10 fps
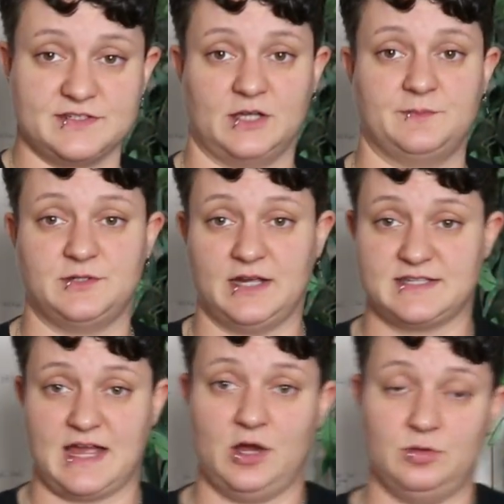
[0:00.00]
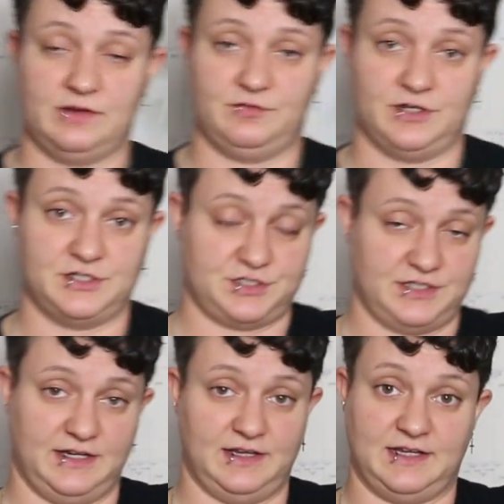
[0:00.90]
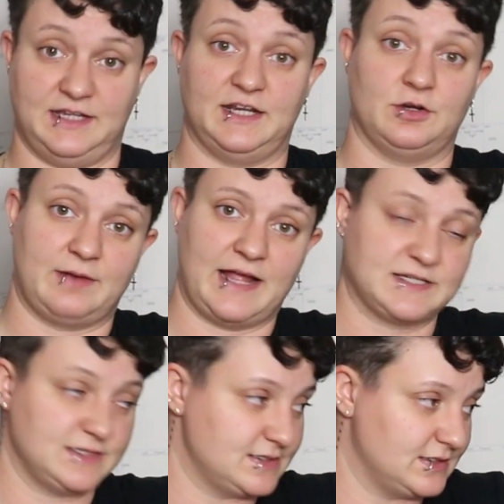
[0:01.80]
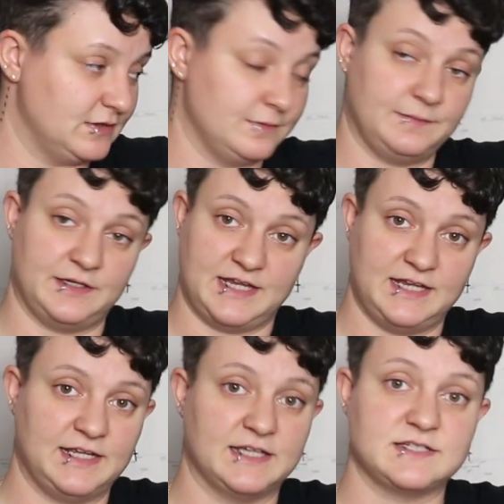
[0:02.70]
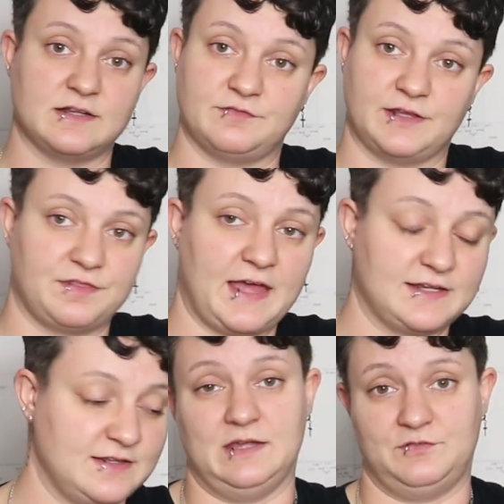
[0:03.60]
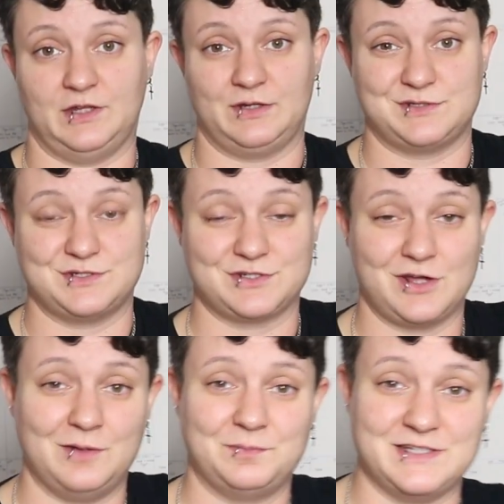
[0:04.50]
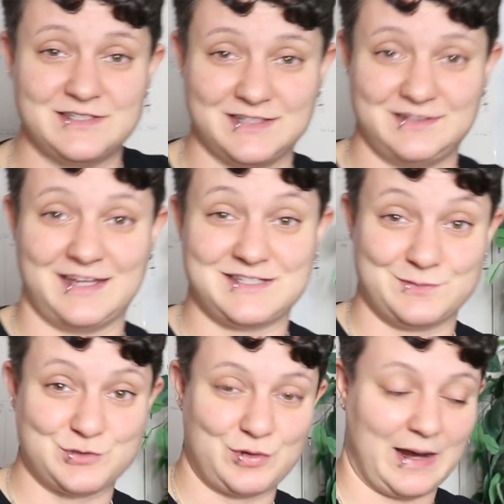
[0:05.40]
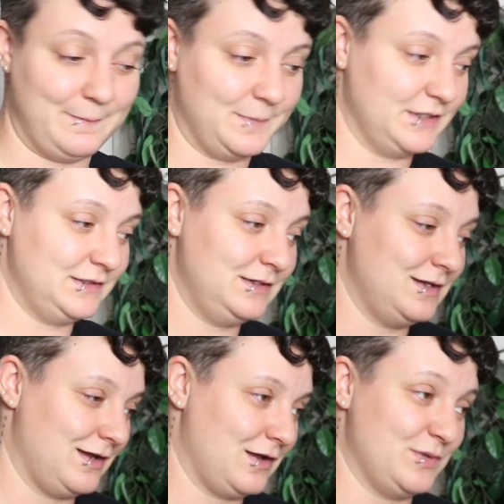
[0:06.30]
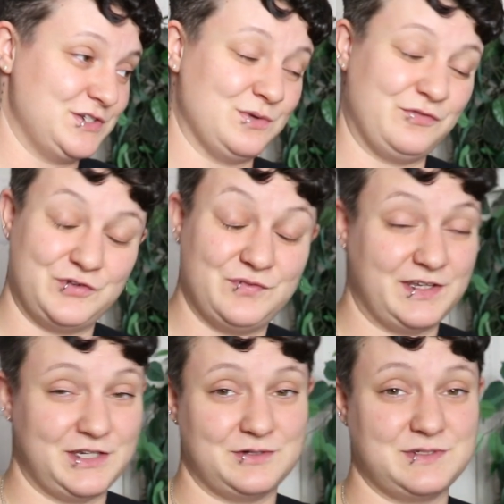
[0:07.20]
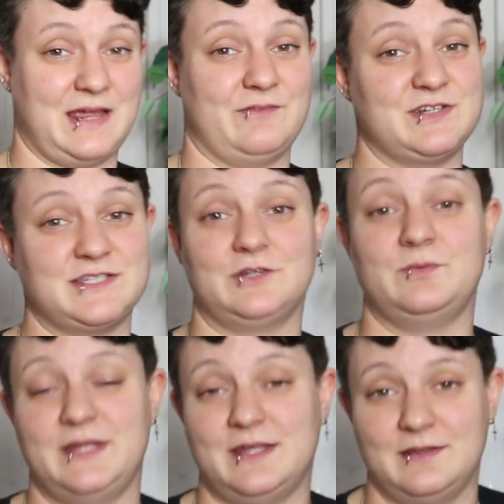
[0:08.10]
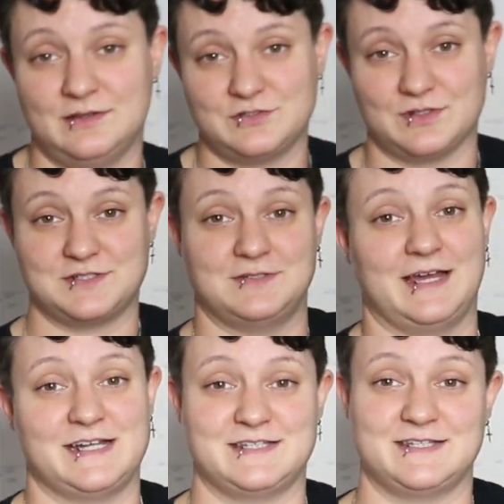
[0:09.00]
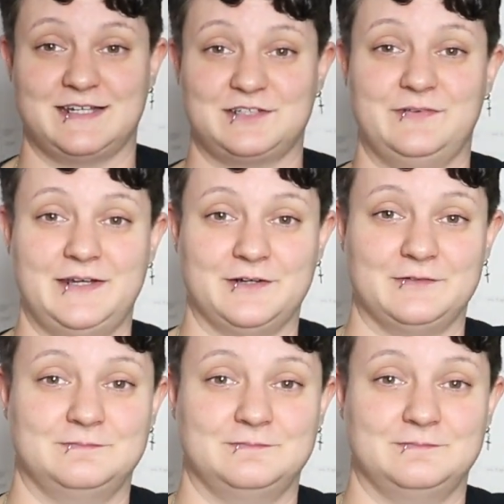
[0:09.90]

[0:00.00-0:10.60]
this helps you guys out if you're interested in getting a rack system and heating it, stuff like that. If you like what you saw, please hit that subscribe button. We do a few videos every single week, so I'll see you guys in the next video.